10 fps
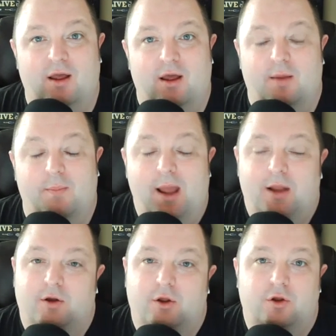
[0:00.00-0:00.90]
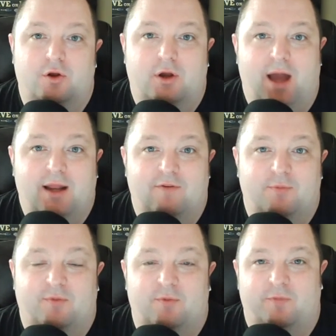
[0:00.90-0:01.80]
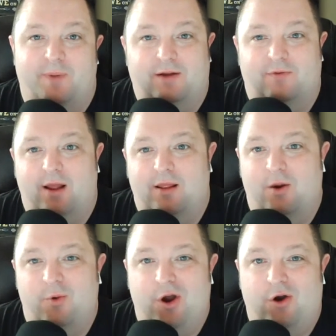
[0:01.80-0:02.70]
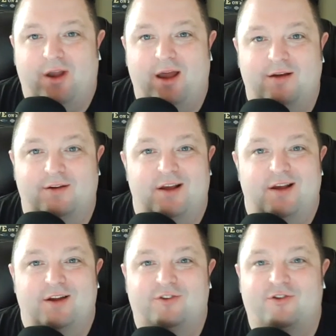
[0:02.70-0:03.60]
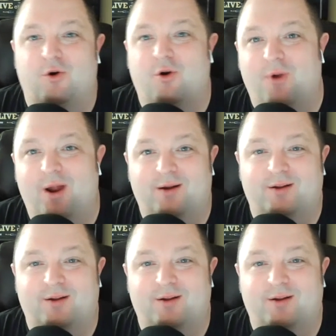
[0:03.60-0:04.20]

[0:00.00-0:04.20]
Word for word: man, you got to give him some respect, right? You know, we all kind of joke around.